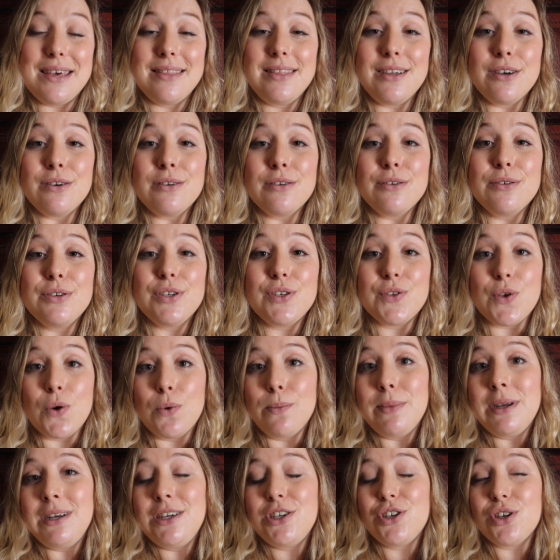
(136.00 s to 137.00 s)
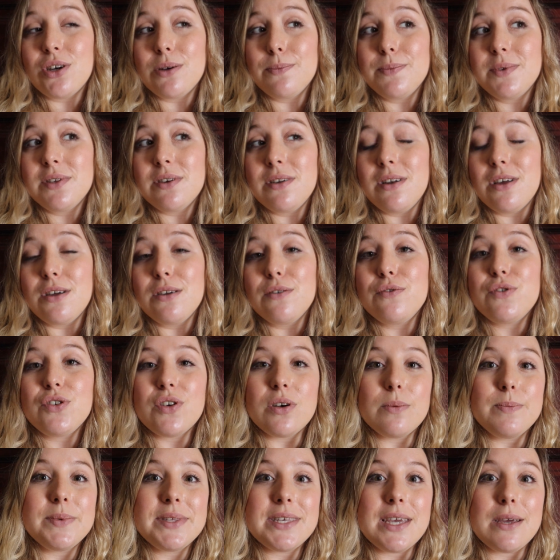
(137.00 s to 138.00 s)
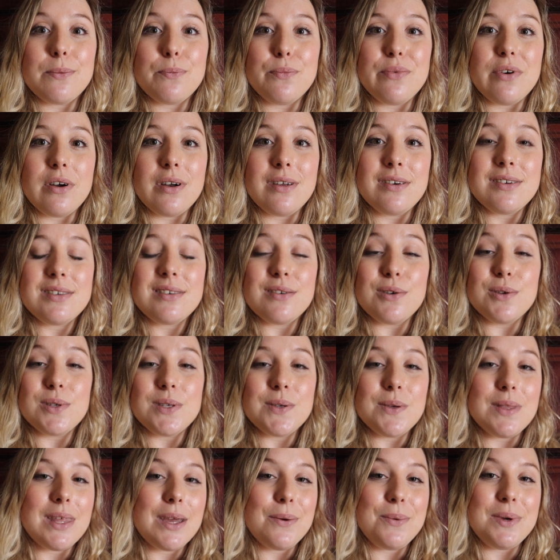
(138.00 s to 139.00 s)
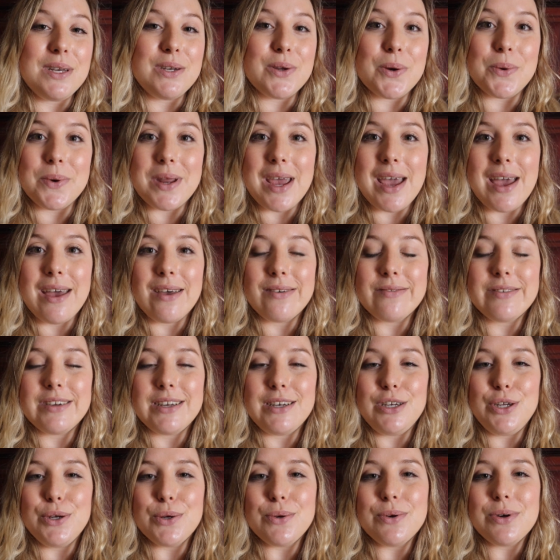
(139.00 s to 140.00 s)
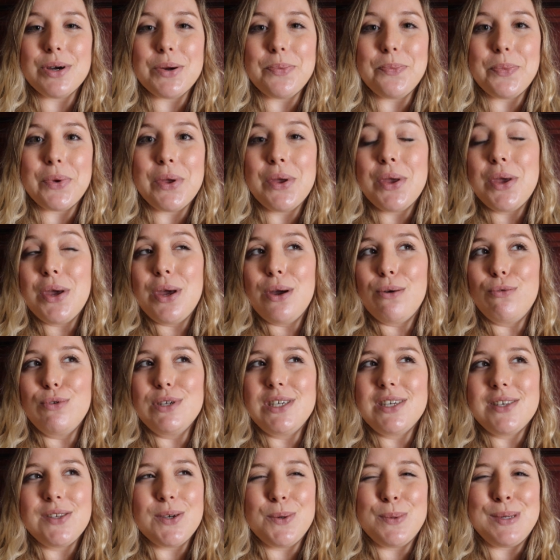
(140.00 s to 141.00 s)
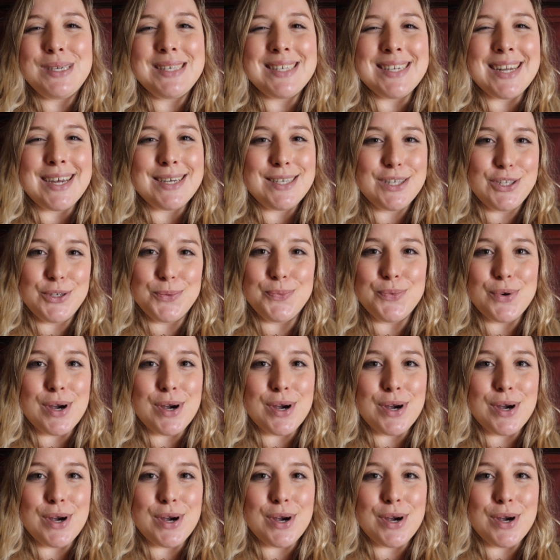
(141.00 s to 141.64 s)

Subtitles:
There are so many shops, a lot of shops and products also that we don't have in Europe, which is always nice to